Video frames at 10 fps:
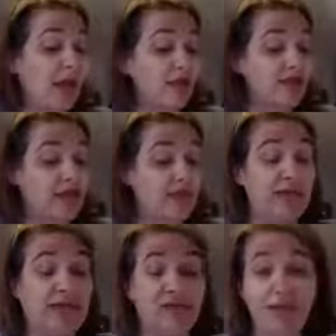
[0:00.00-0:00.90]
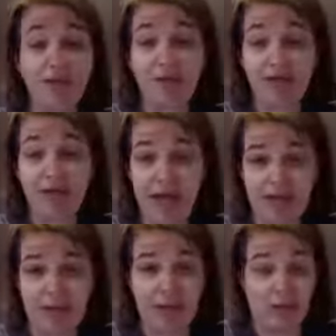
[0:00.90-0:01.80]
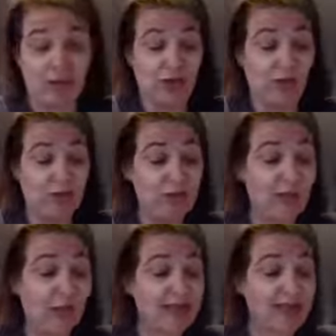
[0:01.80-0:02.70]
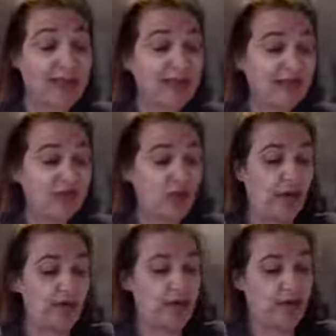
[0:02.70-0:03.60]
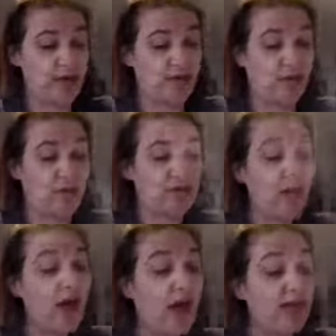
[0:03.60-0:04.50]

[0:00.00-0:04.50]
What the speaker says: for somebody like me who did have weight loss surgery, because I can't do all the added sugars.